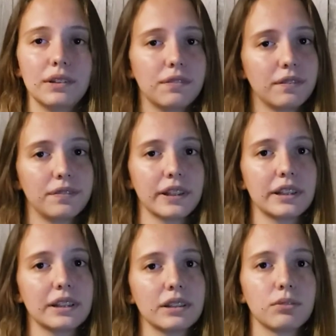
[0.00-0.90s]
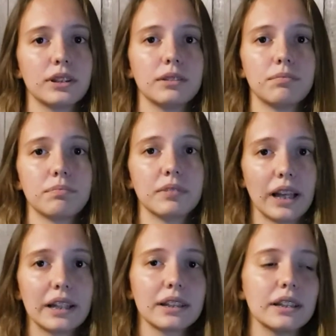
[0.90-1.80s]
figured would
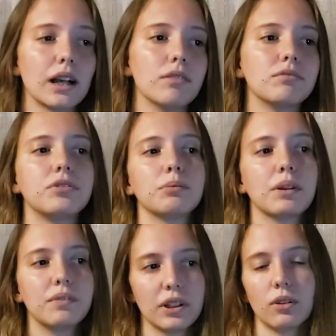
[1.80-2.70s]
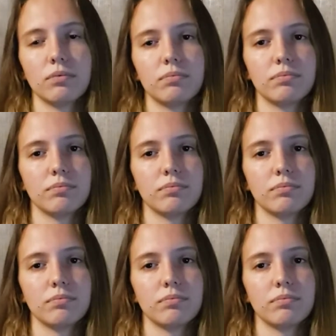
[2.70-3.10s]
likely come from the viol.